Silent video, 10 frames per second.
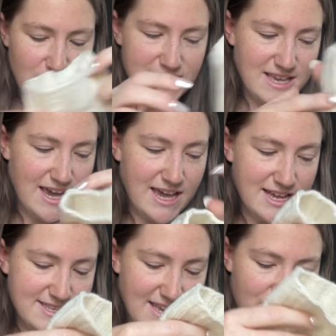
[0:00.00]
As
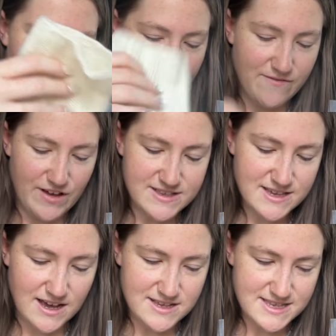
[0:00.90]
I said when I first
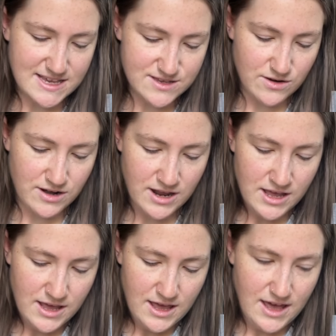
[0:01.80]
cast these on,
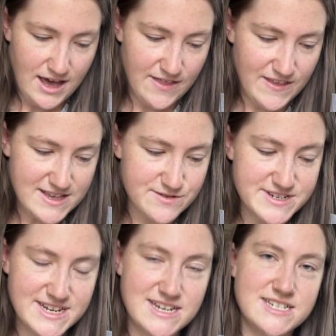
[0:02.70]
these are
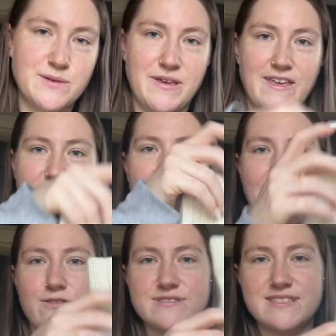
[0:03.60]
intended to be like
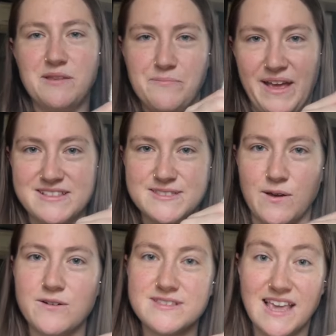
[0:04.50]
house and bed
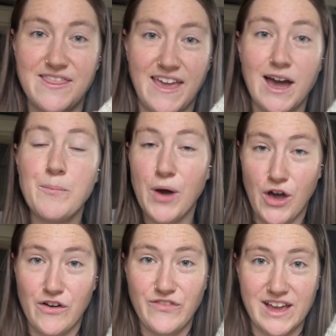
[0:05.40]
socks, and they are
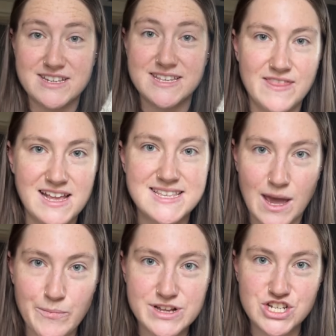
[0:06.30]
perfect. The
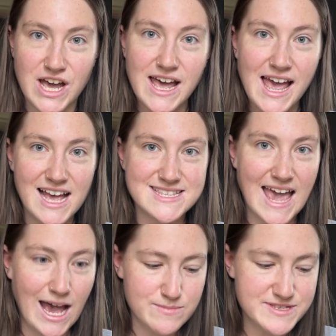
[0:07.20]
temperature has
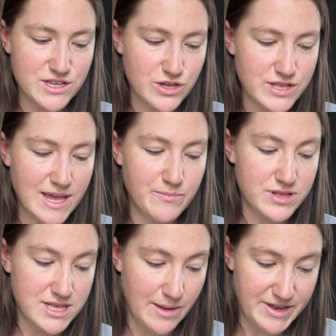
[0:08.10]
absolutely
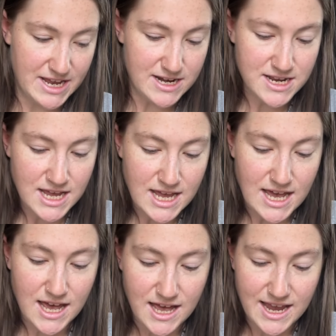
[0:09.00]
plummeted.
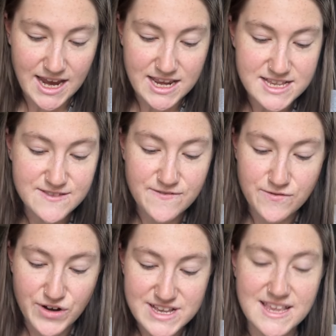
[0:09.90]
It is
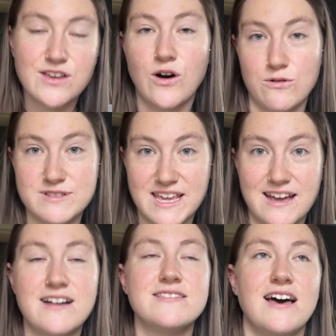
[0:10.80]
freezing cold
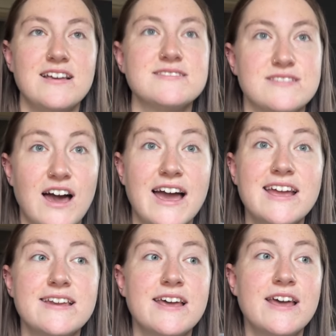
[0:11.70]
here. Last
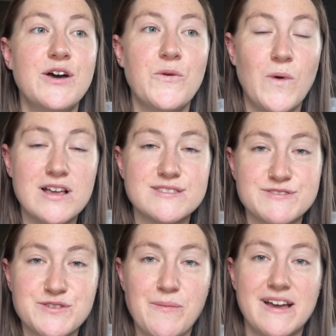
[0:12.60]
night, whilst I
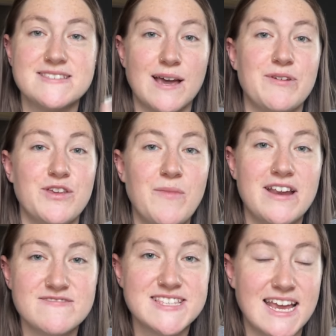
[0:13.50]
was doing my assignment, you might
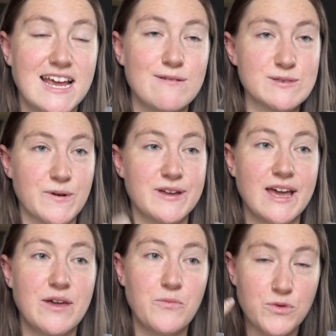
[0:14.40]
have seen I was
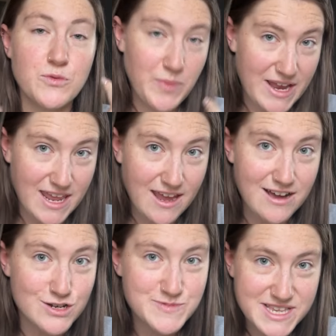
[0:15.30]
wearing a wool beanie,
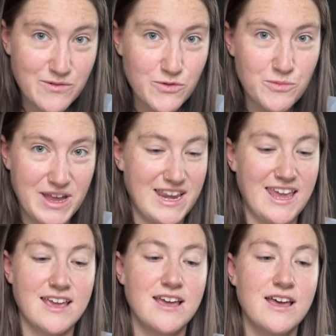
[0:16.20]
100% wool
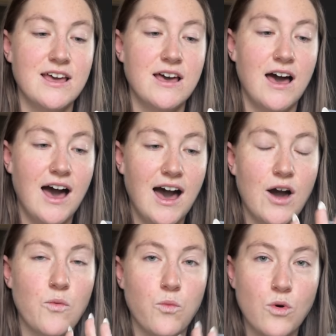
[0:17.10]
beanie,
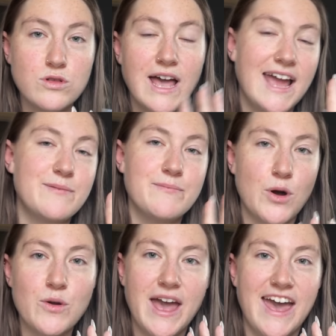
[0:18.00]
wool and
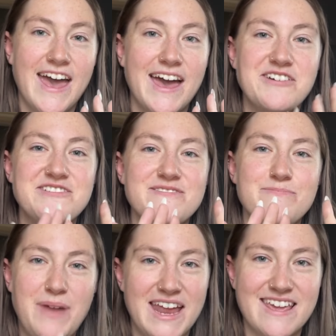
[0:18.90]
mohair
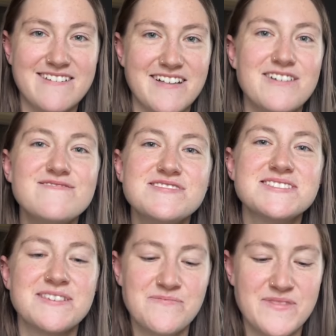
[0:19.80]
penny
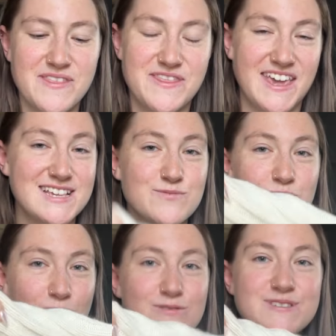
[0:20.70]
gloves, these
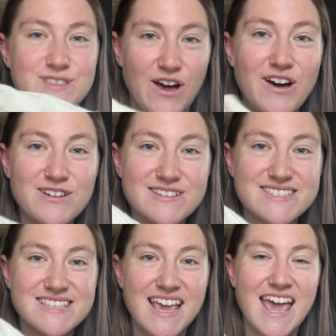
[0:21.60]
wool
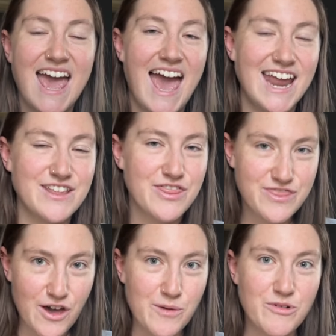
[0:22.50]
socks, and the
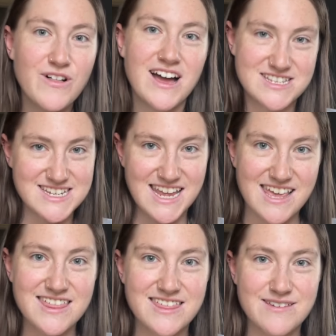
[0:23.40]
thermal
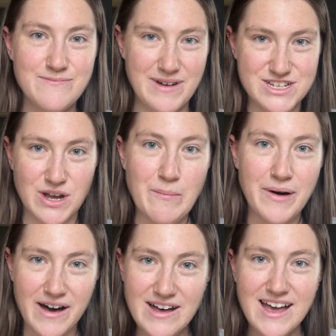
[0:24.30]
underneath my
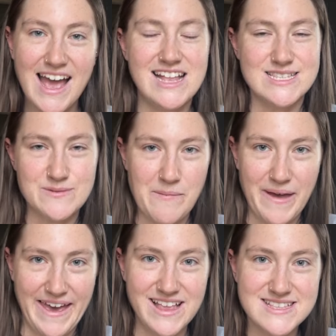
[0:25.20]
jumper and
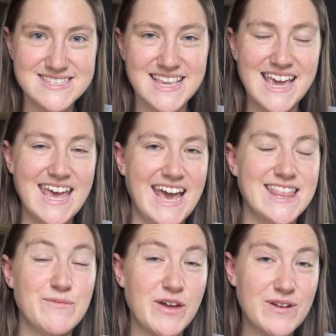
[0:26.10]
sweatpants. And
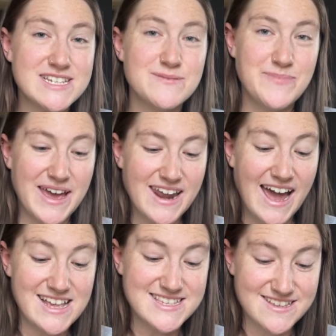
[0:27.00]
then when I went to bed,
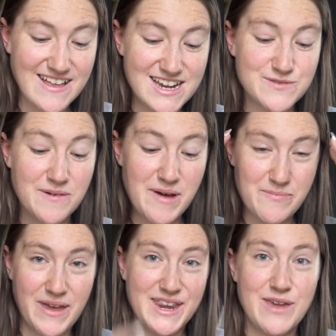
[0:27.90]
I still had to wear my
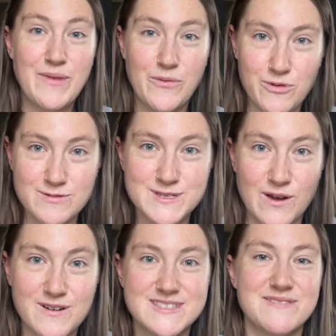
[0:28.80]
beanie, my wool
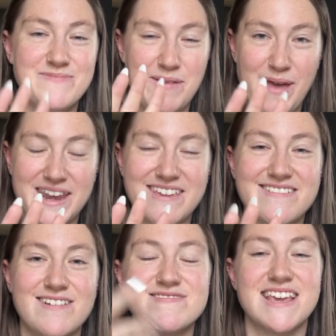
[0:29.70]
socks, my penny
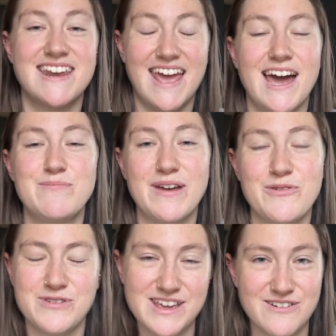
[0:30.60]
gloves, and I had my
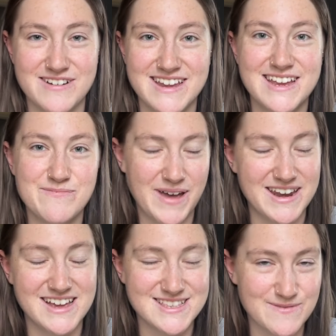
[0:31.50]
hoodie on in
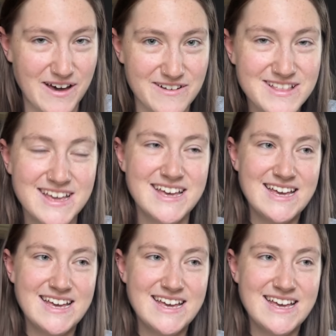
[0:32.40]
bed as well.